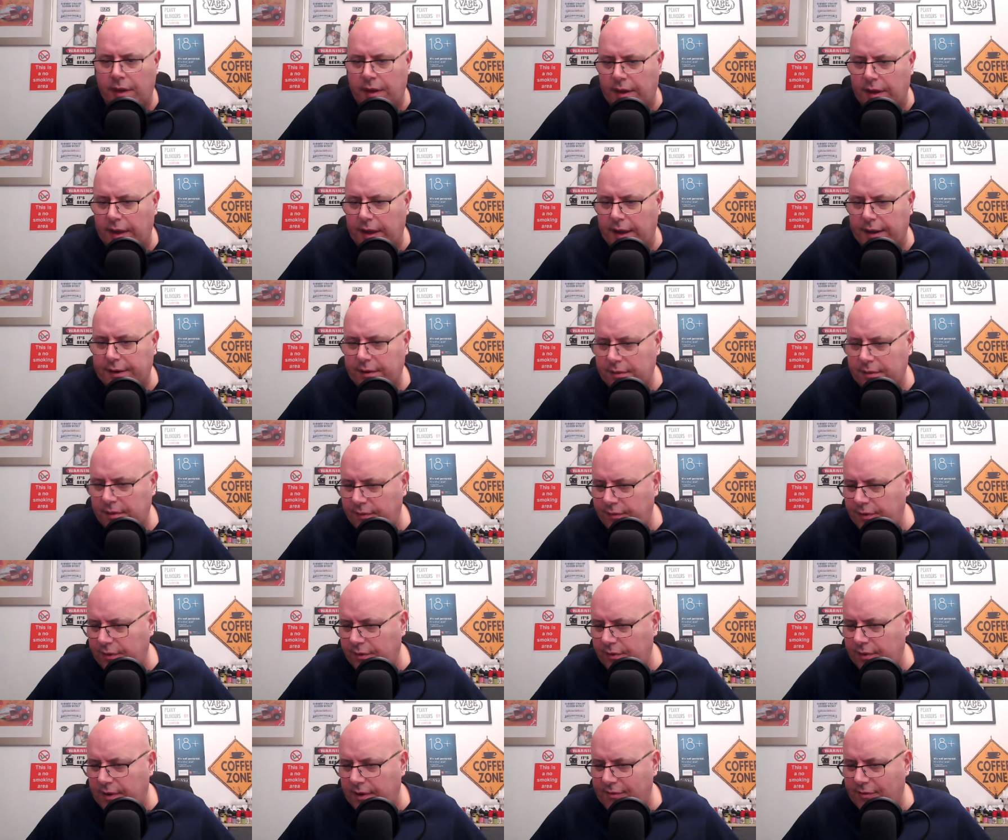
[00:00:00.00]
I don't know if
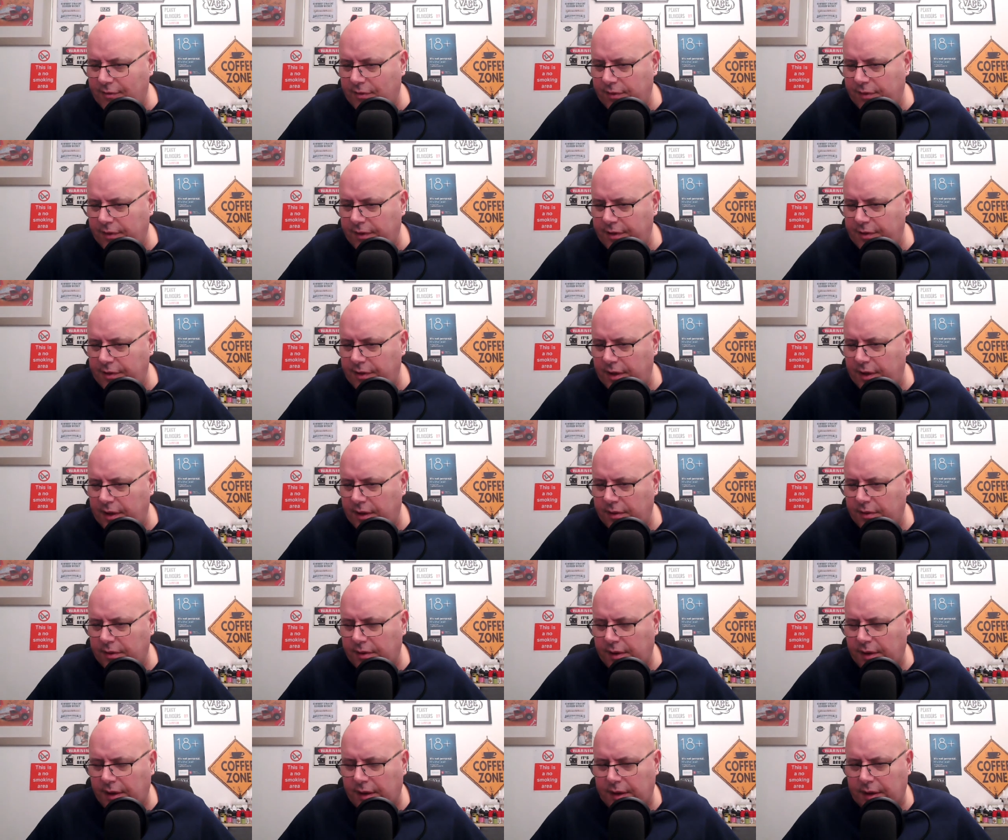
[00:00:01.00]
they're going to have one this year,
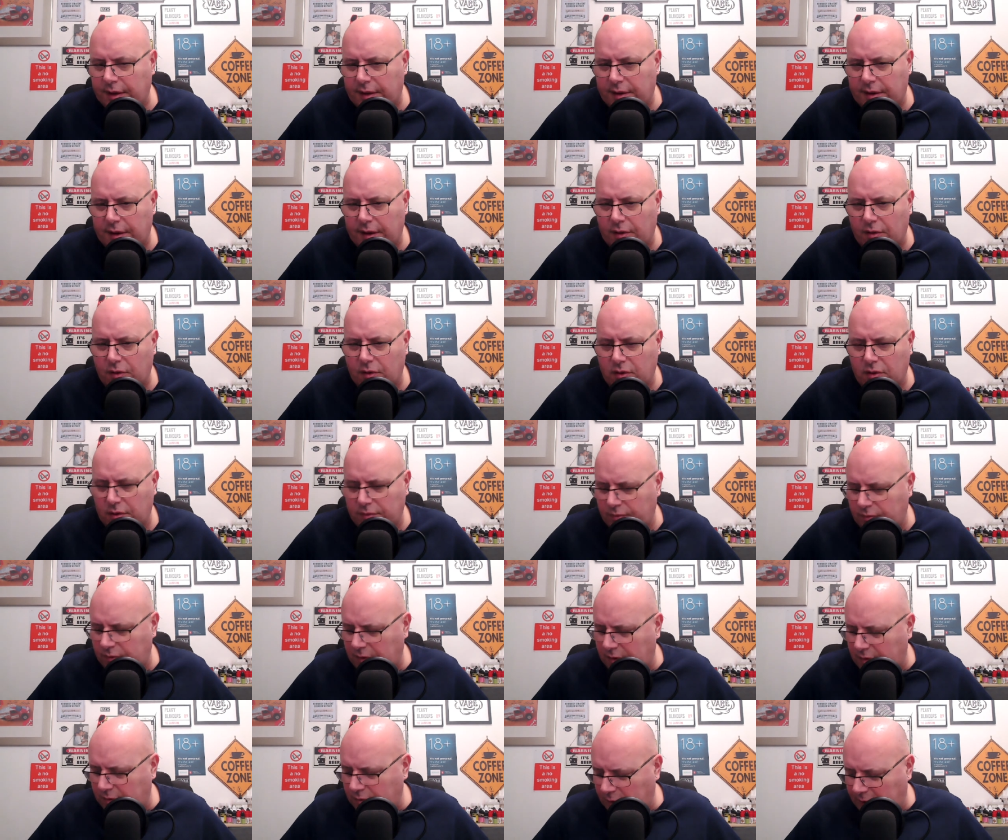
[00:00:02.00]

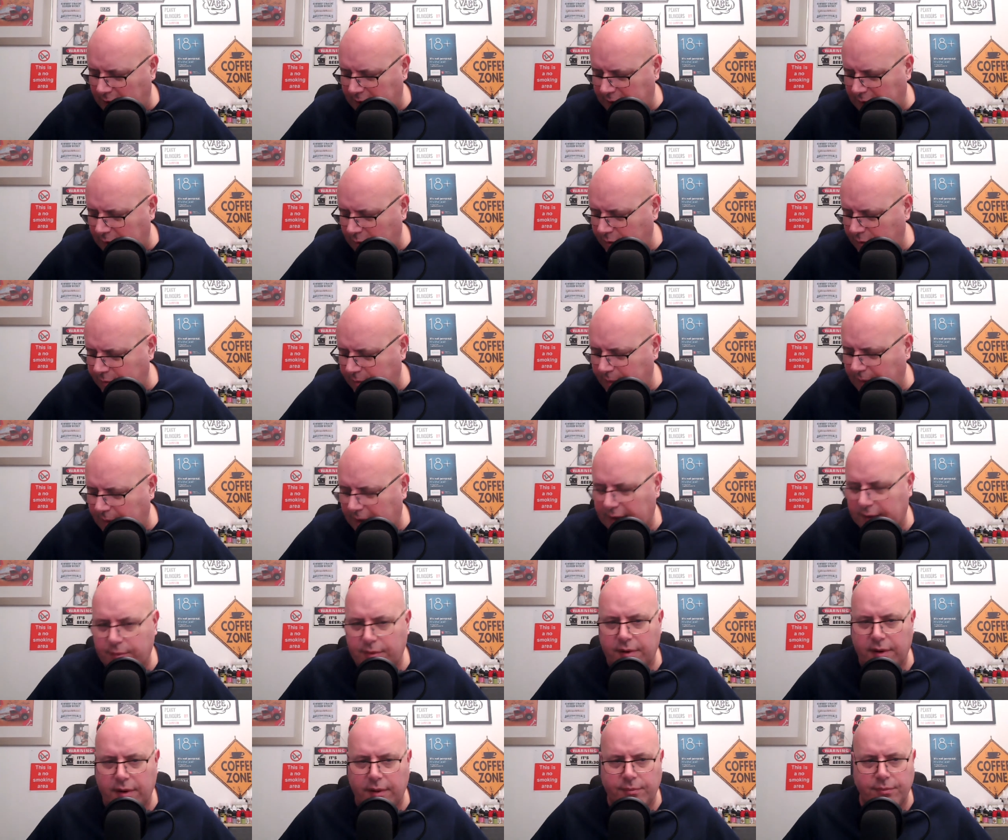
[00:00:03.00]
and when it would be,
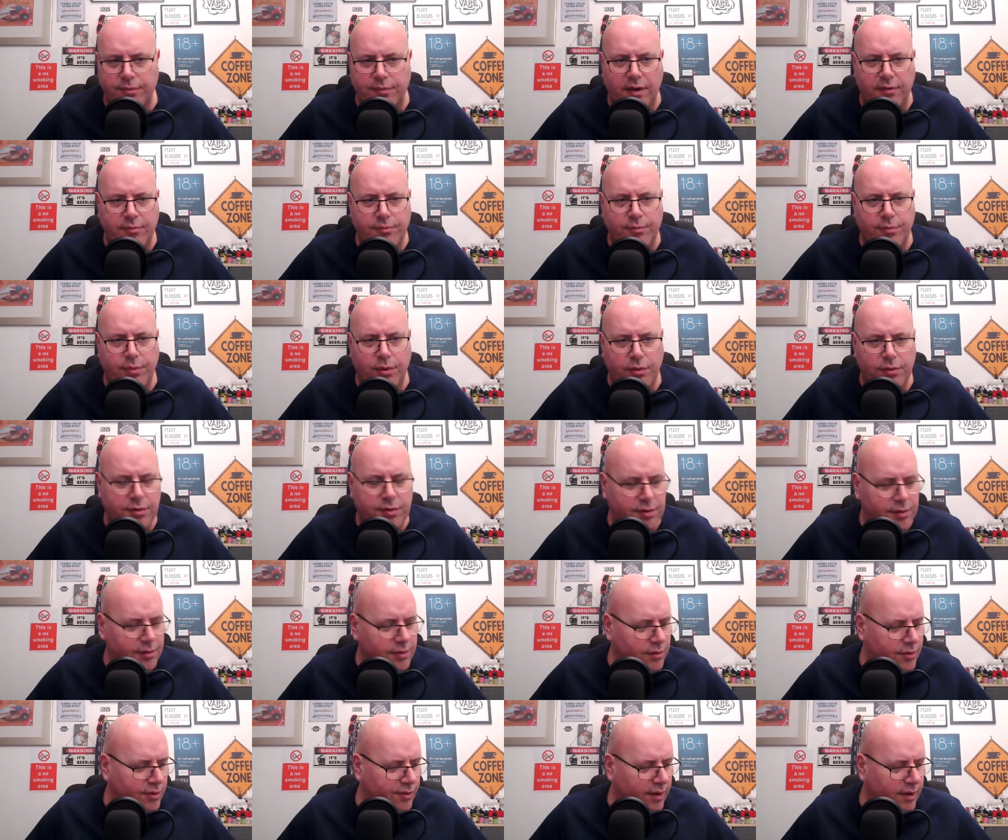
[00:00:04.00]
but I'm booked to
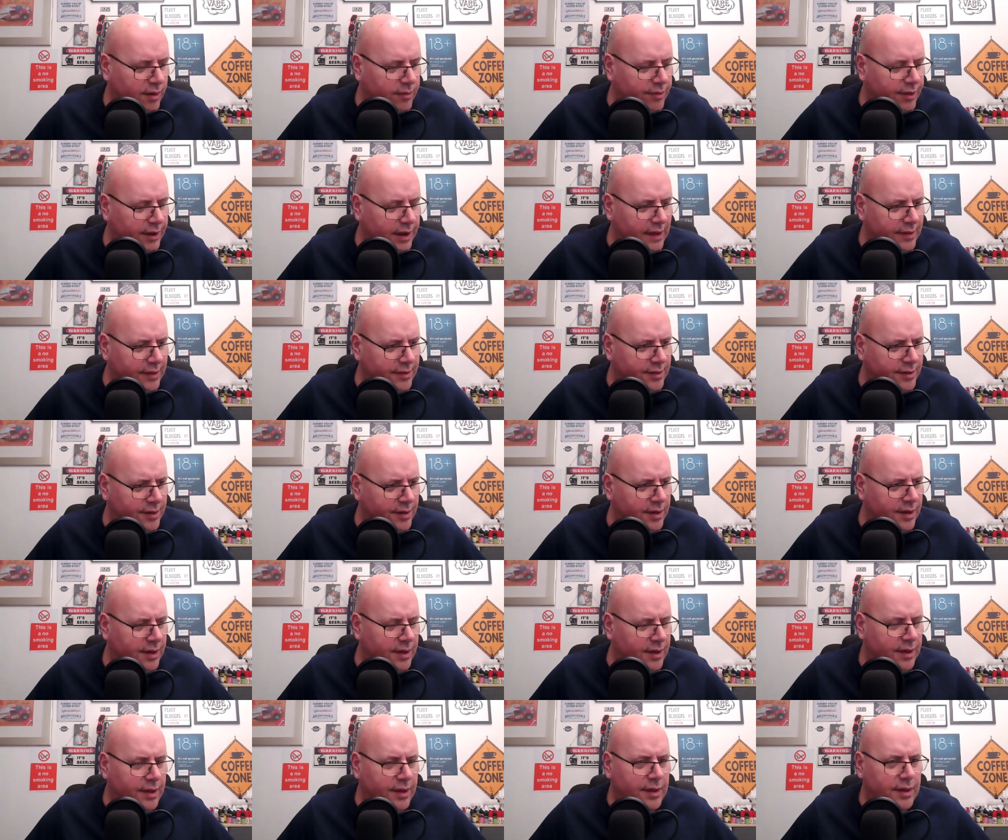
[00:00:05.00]
go away with the lads
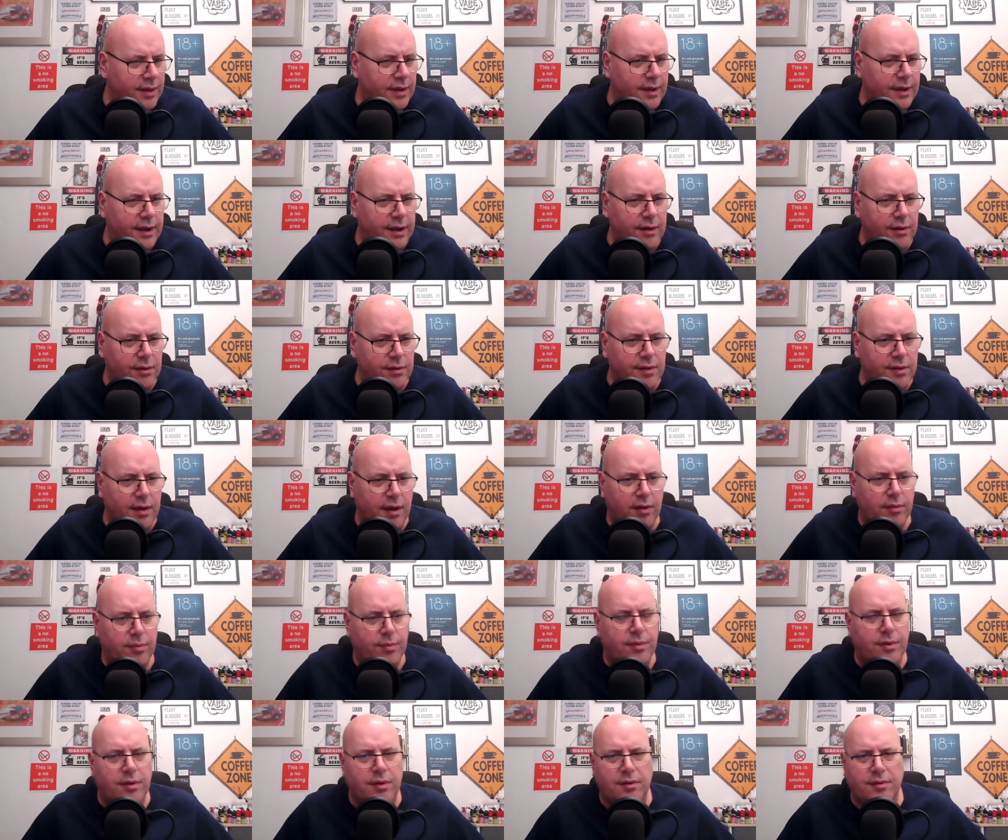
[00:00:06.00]
in
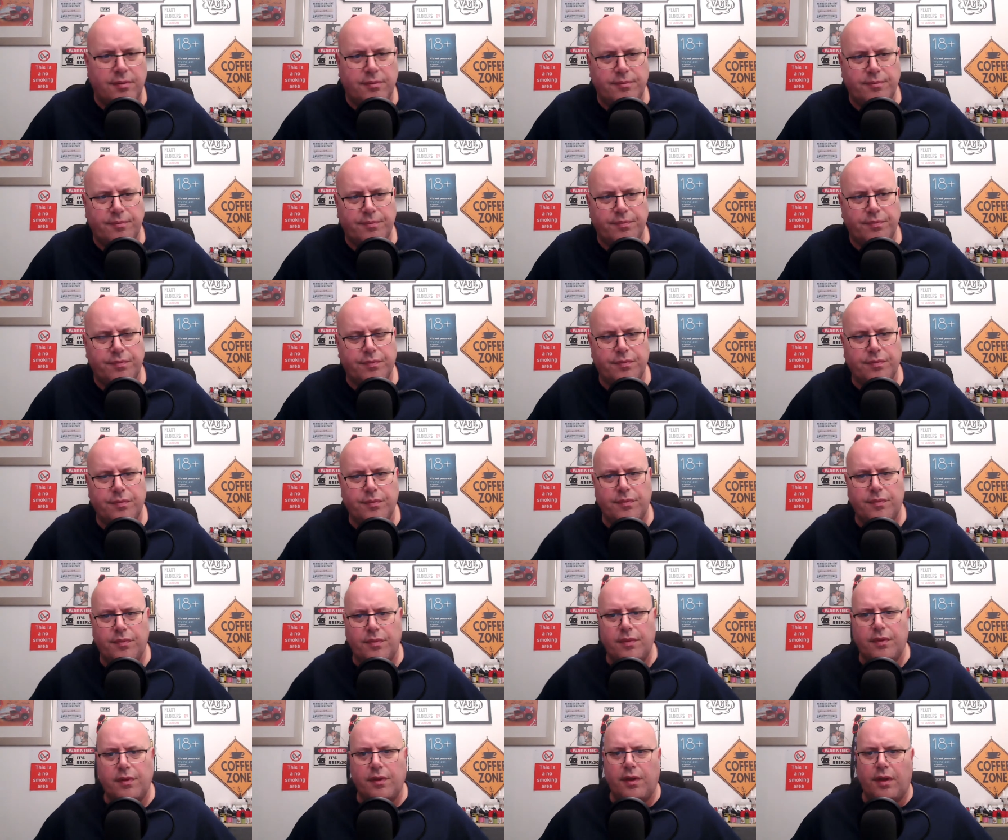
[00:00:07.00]
October.
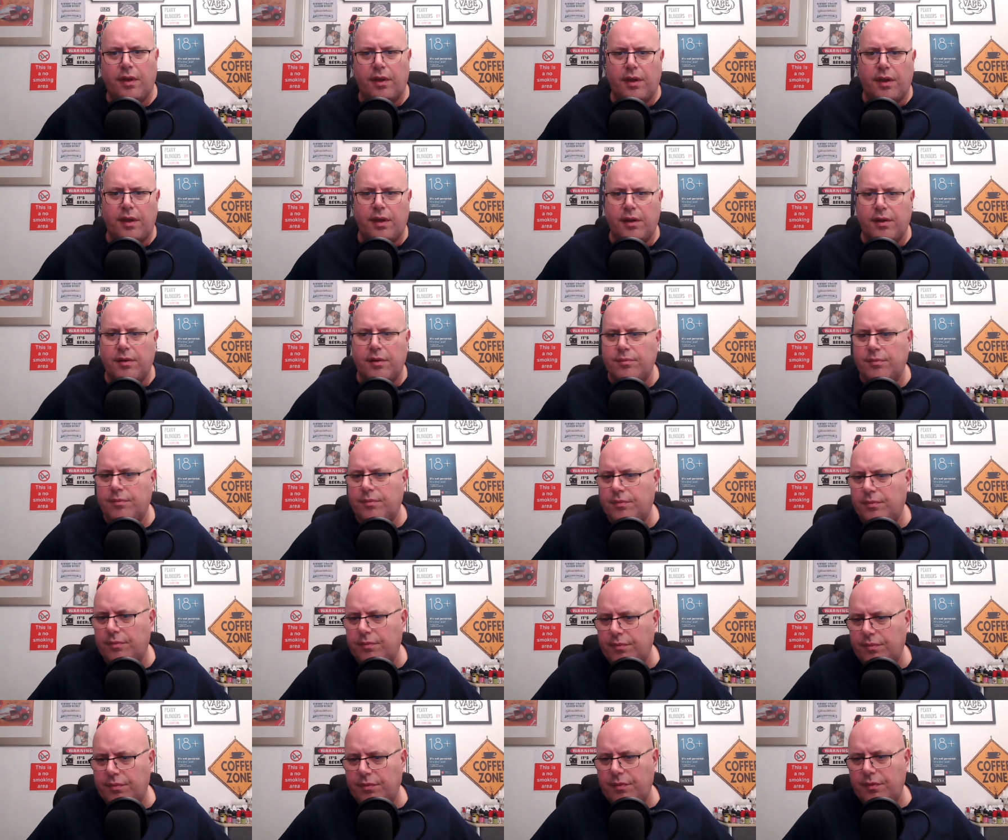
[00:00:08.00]

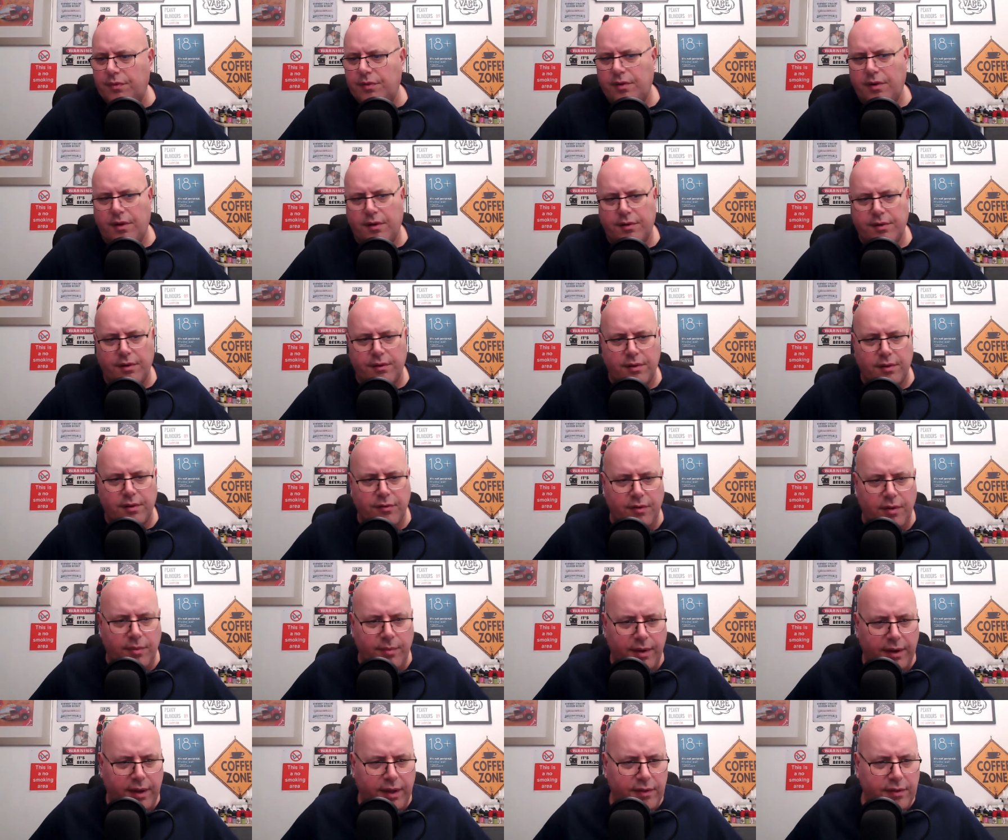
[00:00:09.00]
So I don't know if I'll
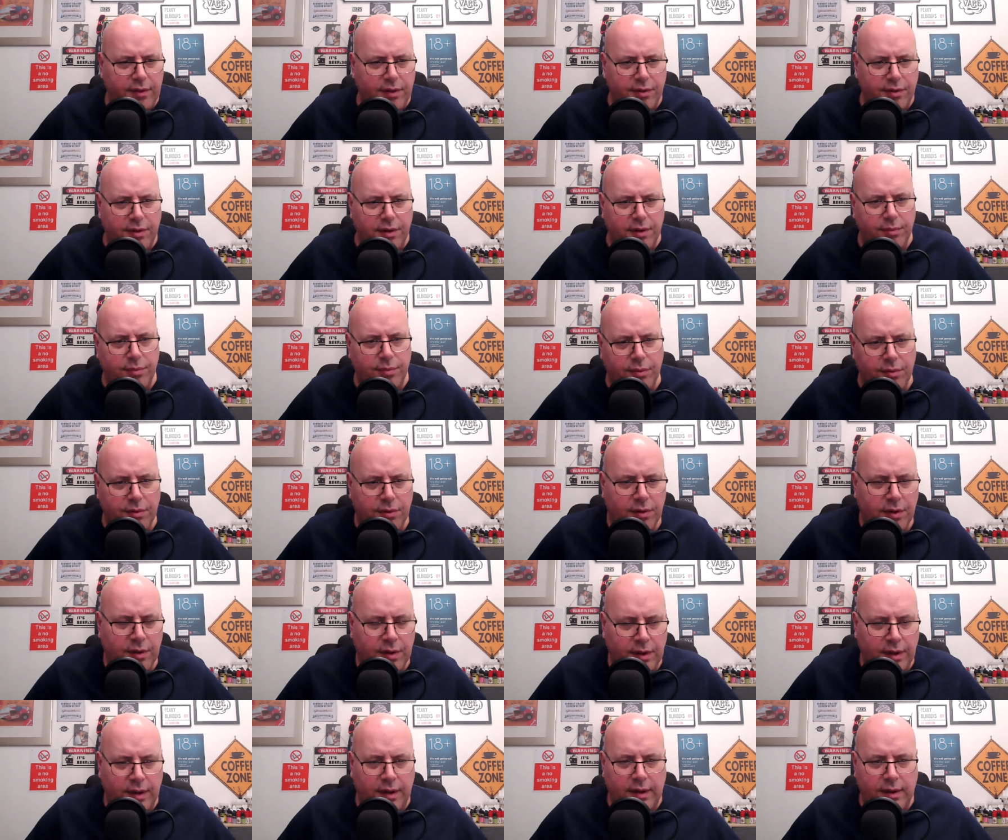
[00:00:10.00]
make it this year, but
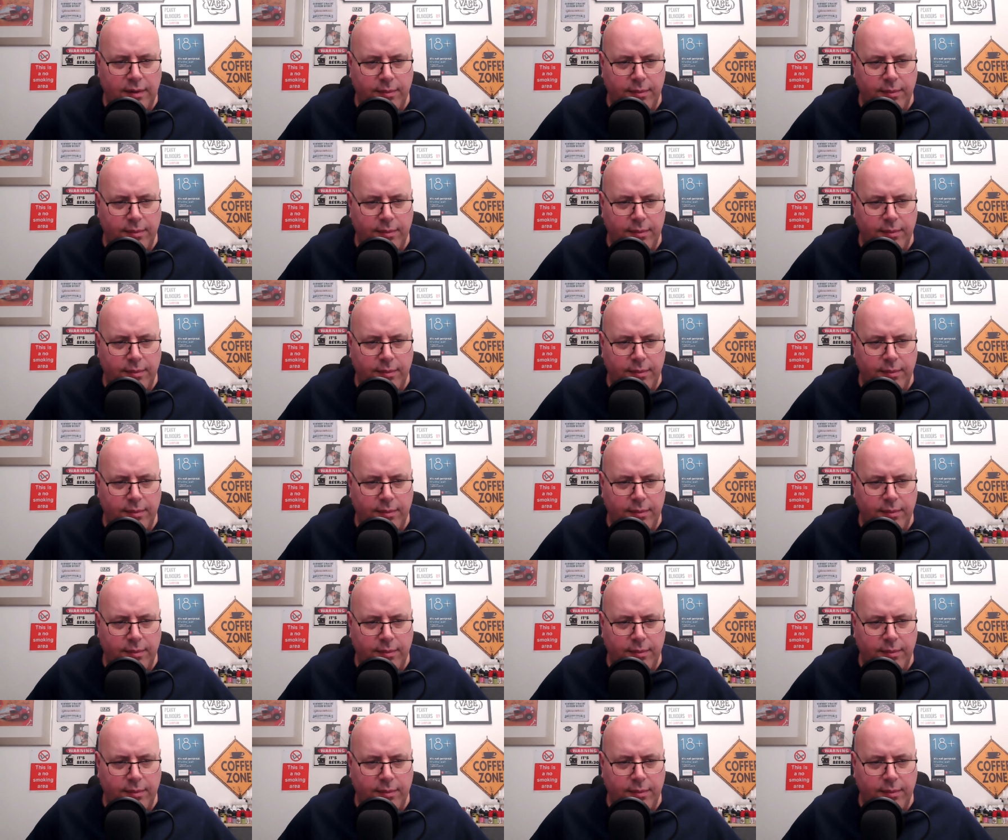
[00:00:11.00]
it'd